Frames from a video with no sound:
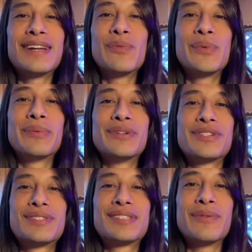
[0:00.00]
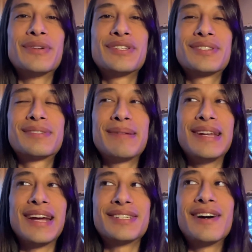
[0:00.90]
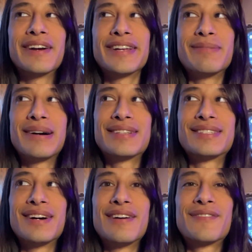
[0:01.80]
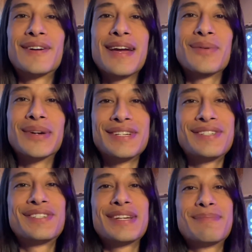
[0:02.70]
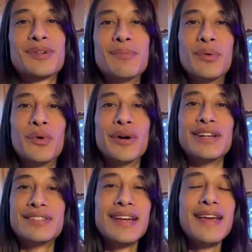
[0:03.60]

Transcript: and they would just be like talking about stuff or like relationships or boys.